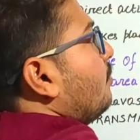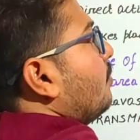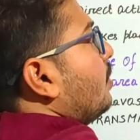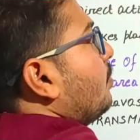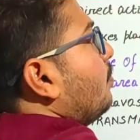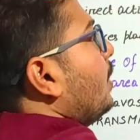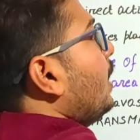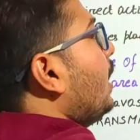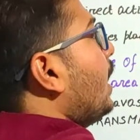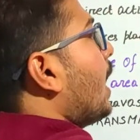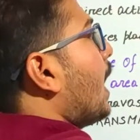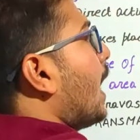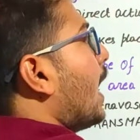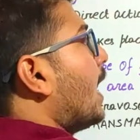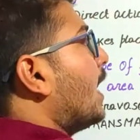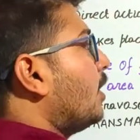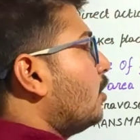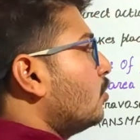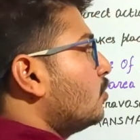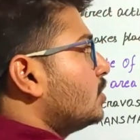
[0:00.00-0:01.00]
will be
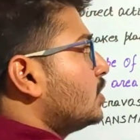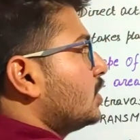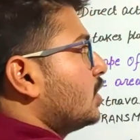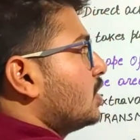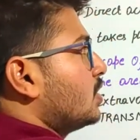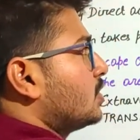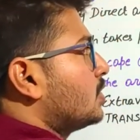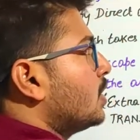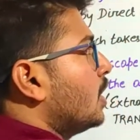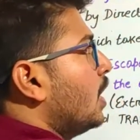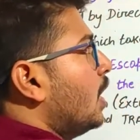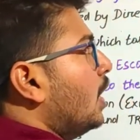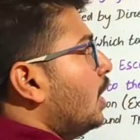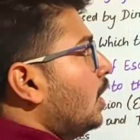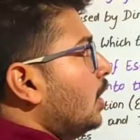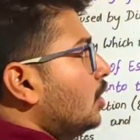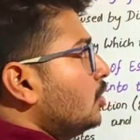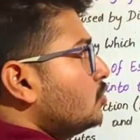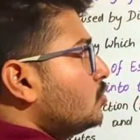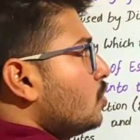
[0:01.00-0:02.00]
endogenous.
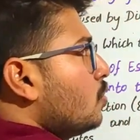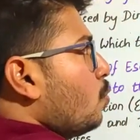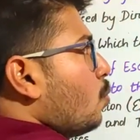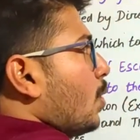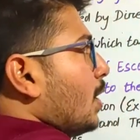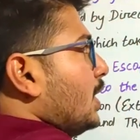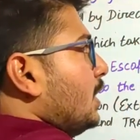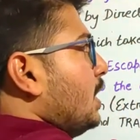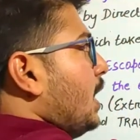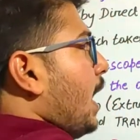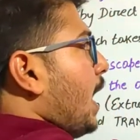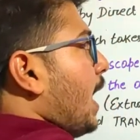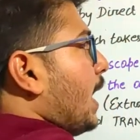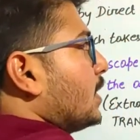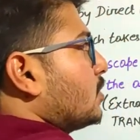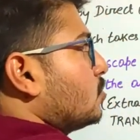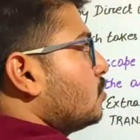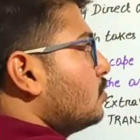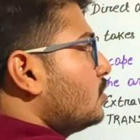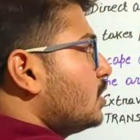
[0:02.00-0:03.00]
So what are the
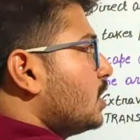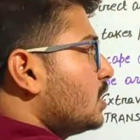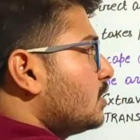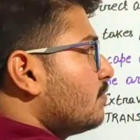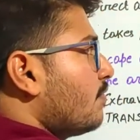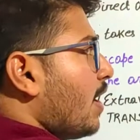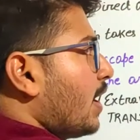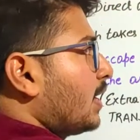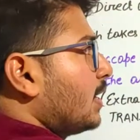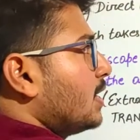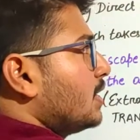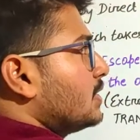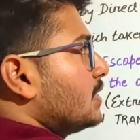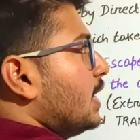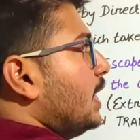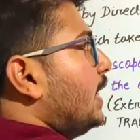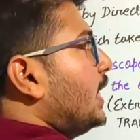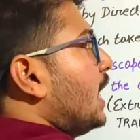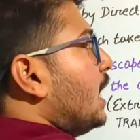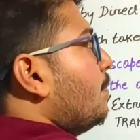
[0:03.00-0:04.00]
exogenous
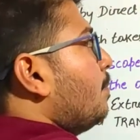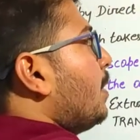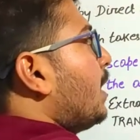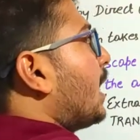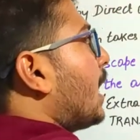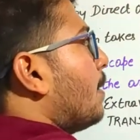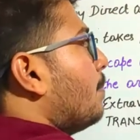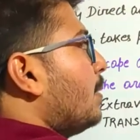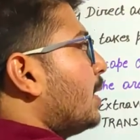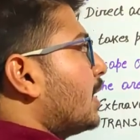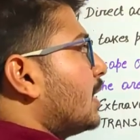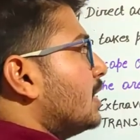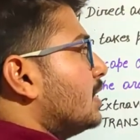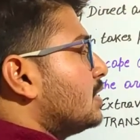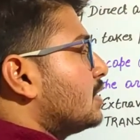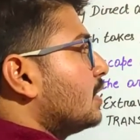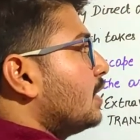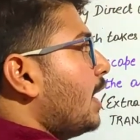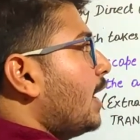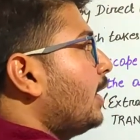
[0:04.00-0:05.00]
factors? It can be
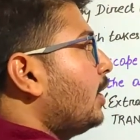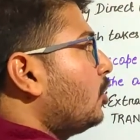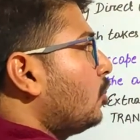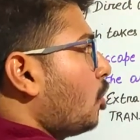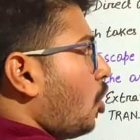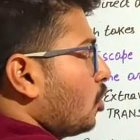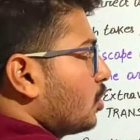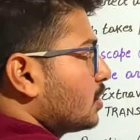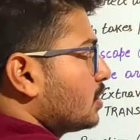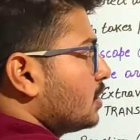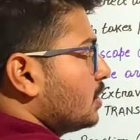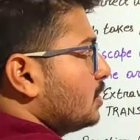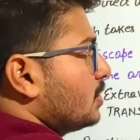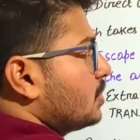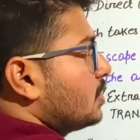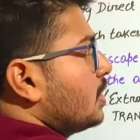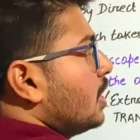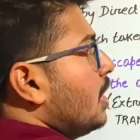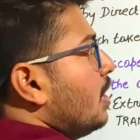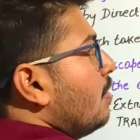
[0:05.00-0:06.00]
chemicals like
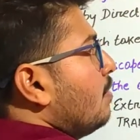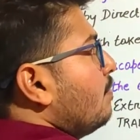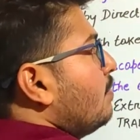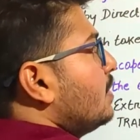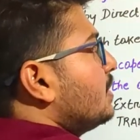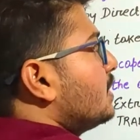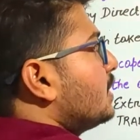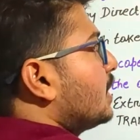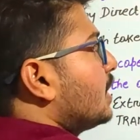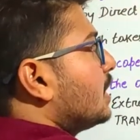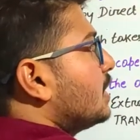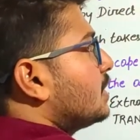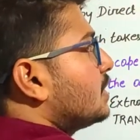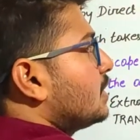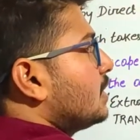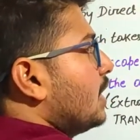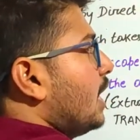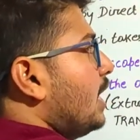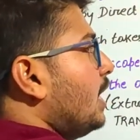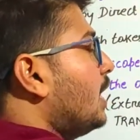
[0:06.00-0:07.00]
toxins,
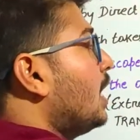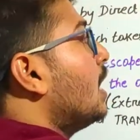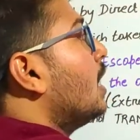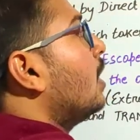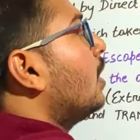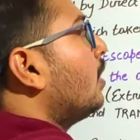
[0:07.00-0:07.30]
physicals like